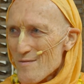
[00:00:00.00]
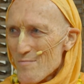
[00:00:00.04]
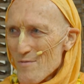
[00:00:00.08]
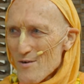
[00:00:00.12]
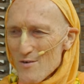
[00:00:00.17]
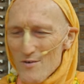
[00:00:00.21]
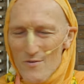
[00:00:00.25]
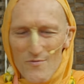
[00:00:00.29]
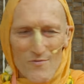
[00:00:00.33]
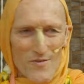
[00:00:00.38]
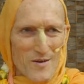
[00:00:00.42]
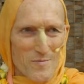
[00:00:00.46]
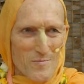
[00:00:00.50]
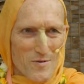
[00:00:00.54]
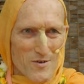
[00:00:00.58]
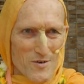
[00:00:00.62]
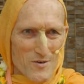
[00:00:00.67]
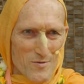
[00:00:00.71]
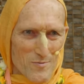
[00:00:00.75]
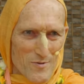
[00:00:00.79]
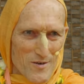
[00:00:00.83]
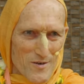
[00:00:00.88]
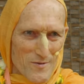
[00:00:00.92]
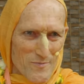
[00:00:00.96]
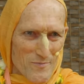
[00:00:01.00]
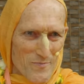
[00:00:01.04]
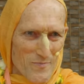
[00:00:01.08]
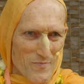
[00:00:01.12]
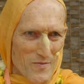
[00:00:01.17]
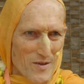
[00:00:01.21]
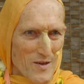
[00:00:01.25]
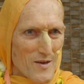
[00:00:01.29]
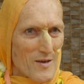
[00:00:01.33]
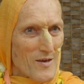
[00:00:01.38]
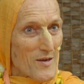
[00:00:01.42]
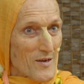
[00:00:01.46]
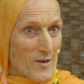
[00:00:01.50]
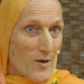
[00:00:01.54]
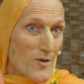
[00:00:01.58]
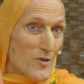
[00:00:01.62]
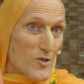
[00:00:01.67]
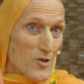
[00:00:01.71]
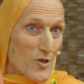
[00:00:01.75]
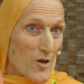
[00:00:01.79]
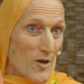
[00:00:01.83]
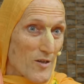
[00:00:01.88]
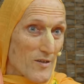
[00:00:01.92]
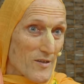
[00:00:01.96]
the most famous one.
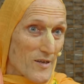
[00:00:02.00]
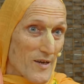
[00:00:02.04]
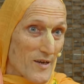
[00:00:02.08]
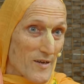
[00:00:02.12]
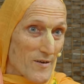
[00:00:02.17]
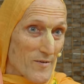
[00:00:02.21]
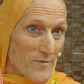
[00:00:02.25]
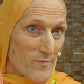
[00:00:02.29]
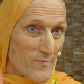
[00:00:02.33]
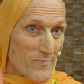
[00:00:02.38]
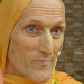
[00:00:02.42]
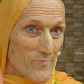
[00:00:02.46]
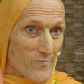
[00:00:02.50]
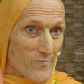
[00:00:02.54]
Got shot dead.